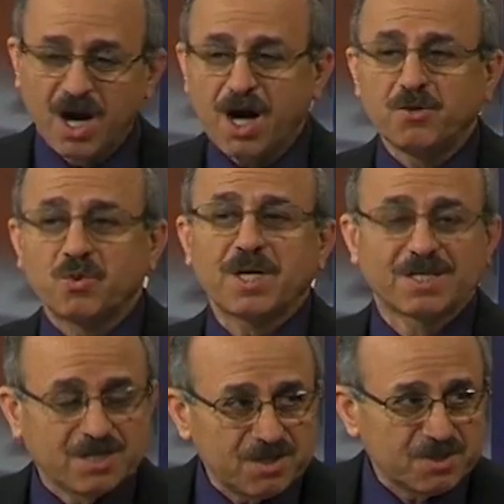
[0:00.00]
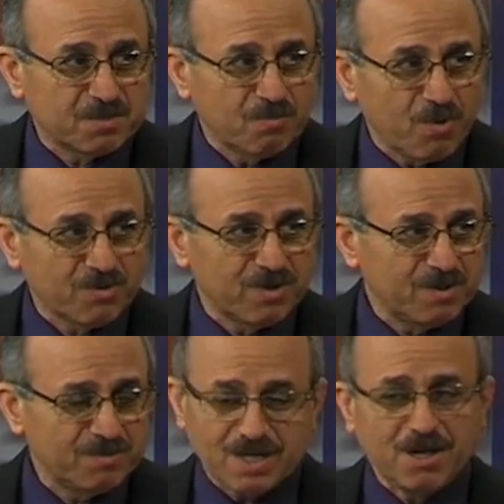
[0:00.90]
I do not curse
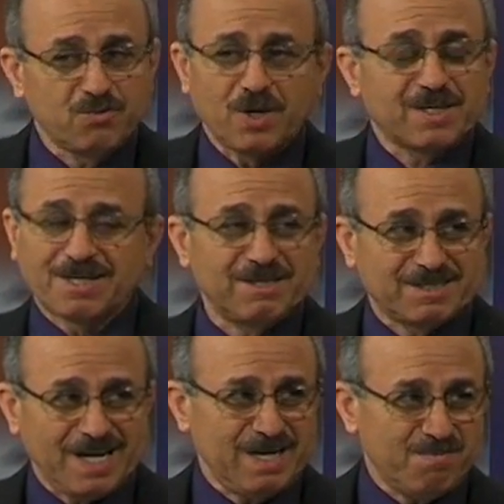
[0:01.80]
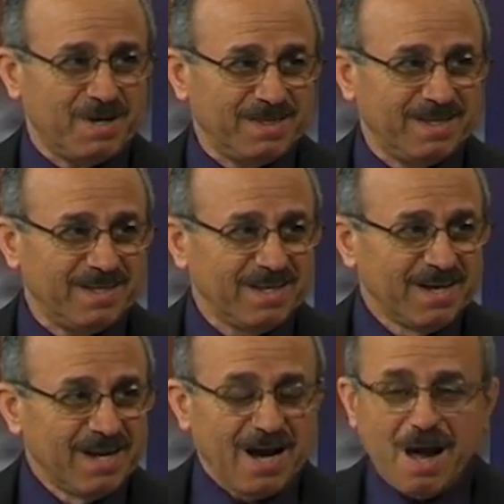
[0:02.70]
Muslims. I do not curse anybody.
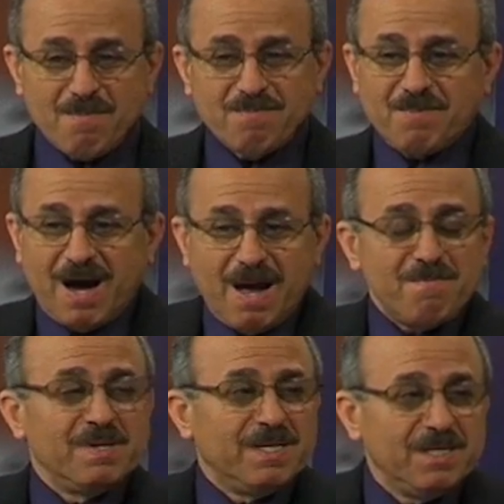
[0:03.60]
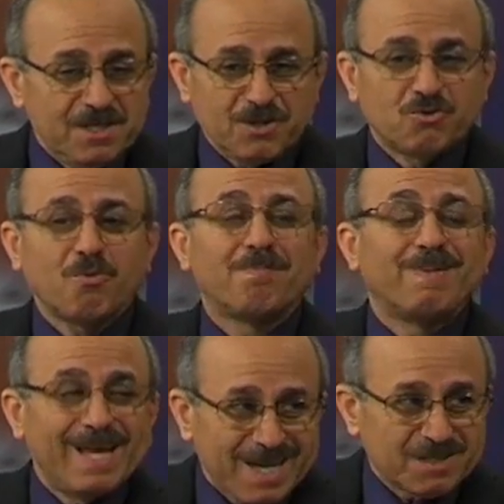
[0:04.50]
I'm here to
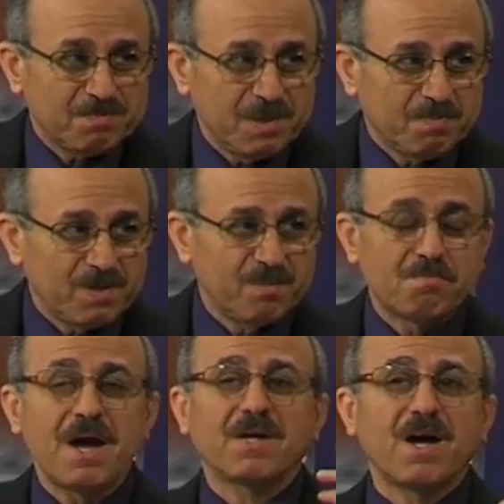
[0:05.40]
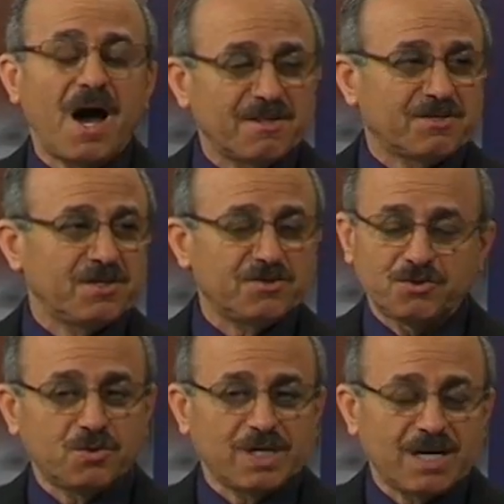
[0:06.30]
bless people. My God said
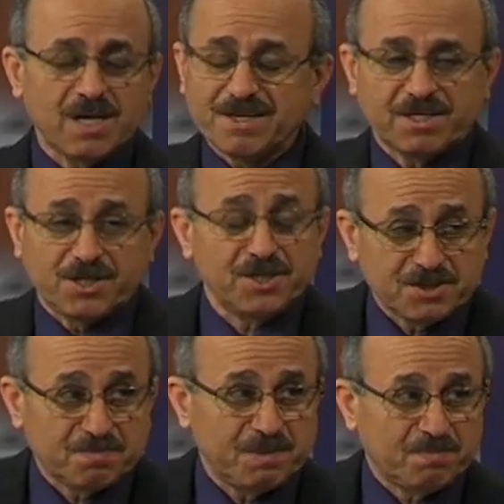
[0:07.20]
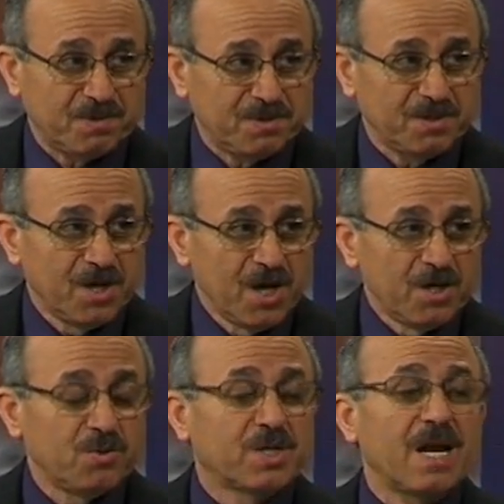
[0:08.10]
you cannot curse people.
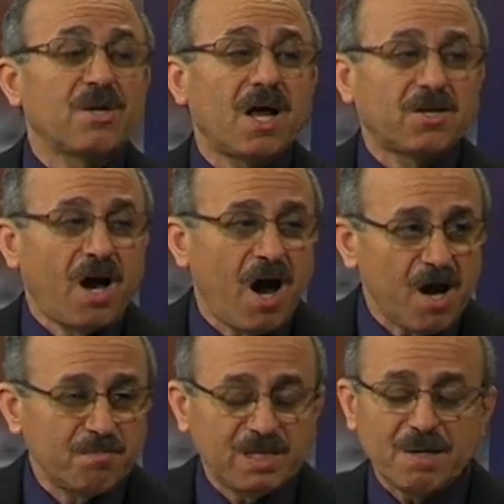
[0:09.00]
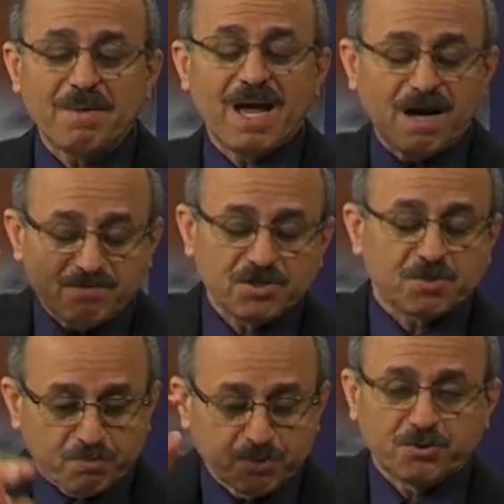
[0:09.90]
You cannot harm them. I have
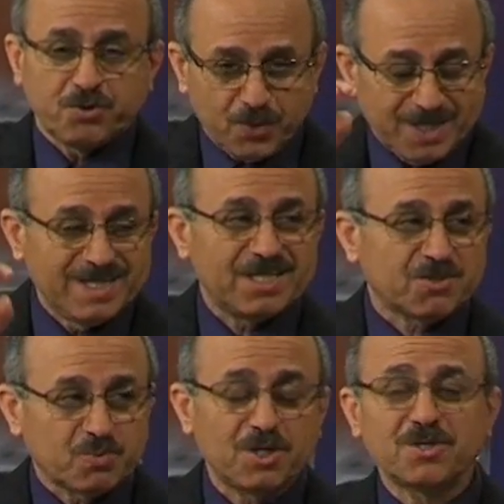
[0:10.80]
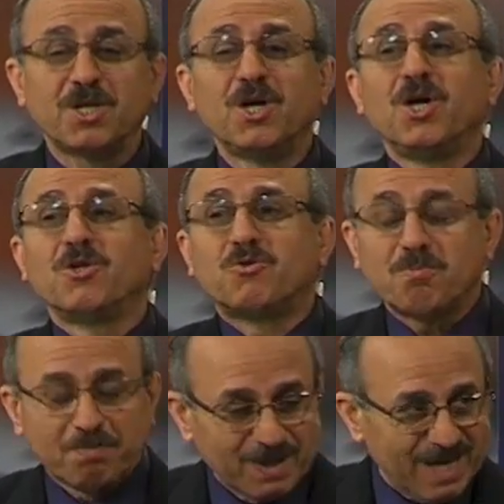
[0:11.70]
just put you in this world to
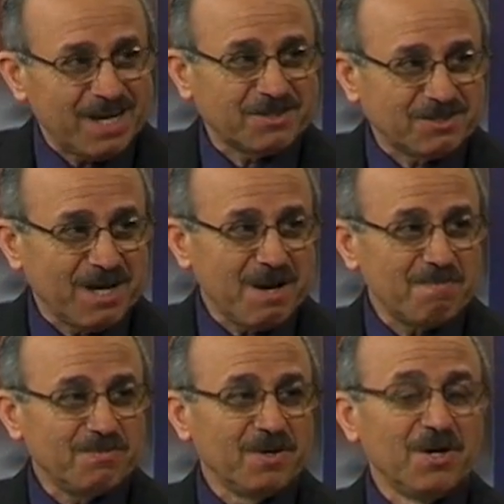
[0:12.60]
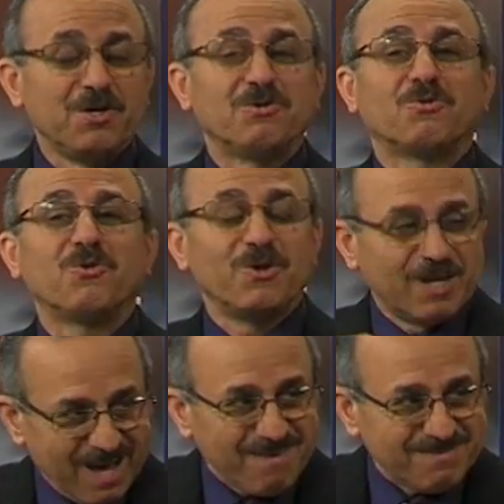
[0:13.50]
bless them, to
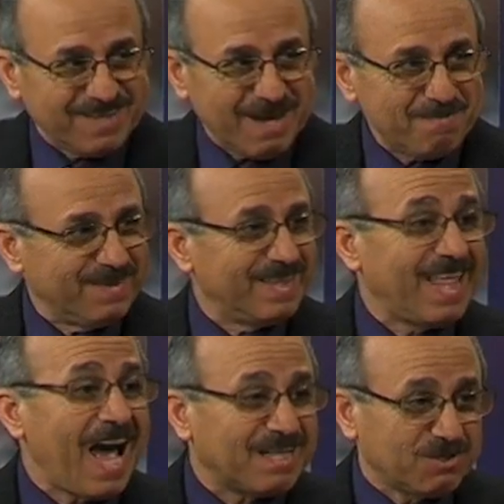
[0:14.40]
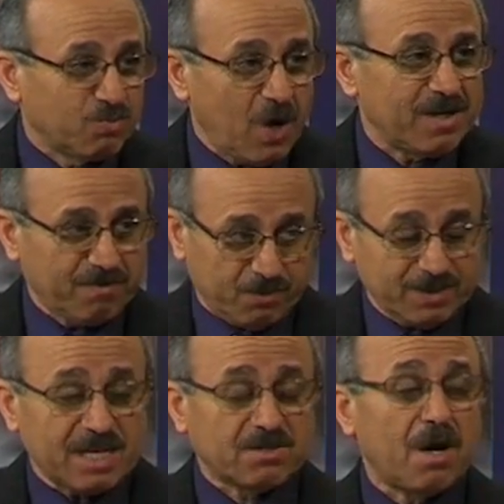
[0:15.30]
love them. That's wonderful.
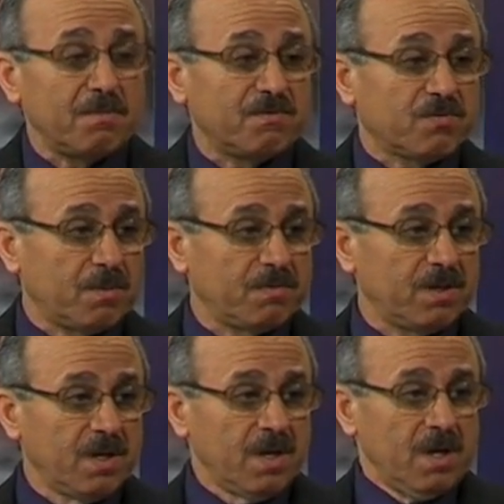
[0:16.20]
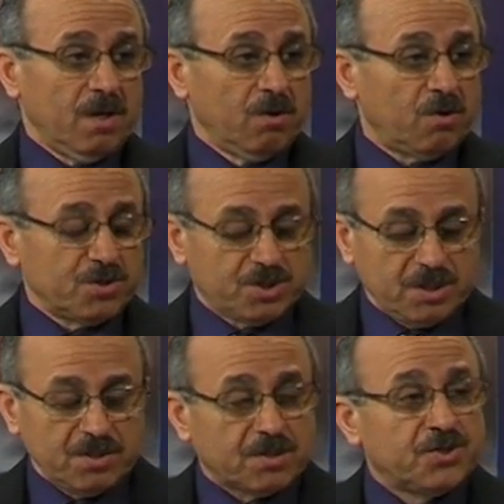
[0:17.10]
That's coming from the Lord
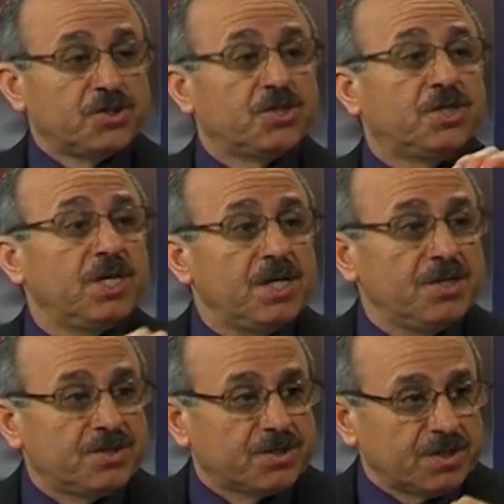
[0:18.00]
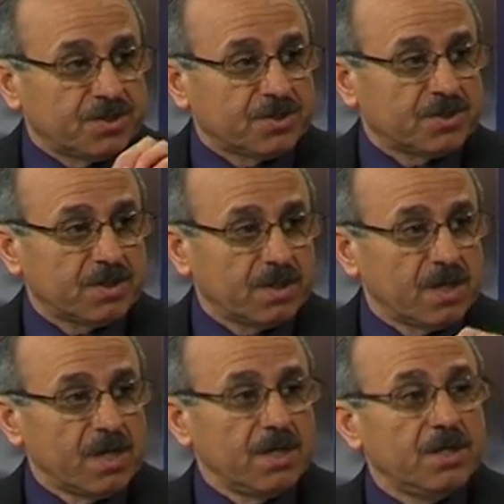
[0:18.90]
Jesus. Jesus
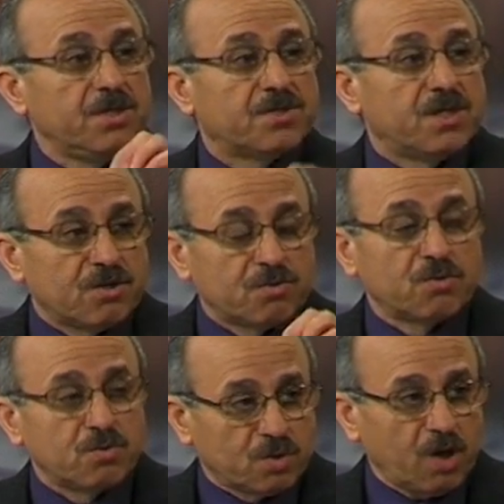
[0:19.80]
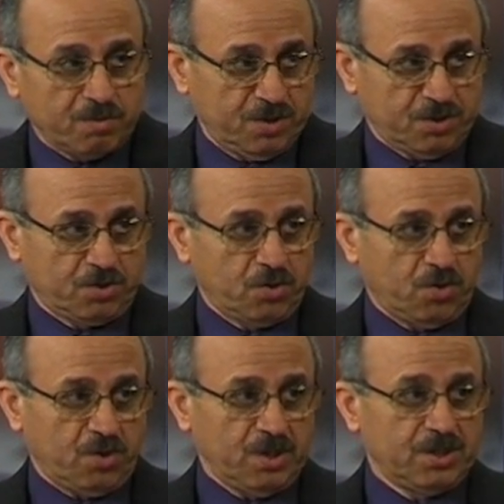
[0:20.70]
is the root of this
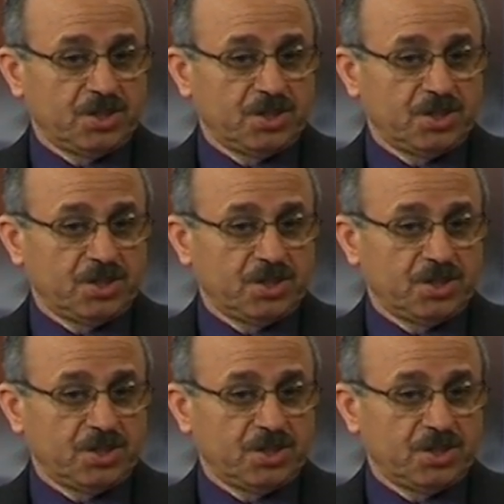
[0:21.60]
joy.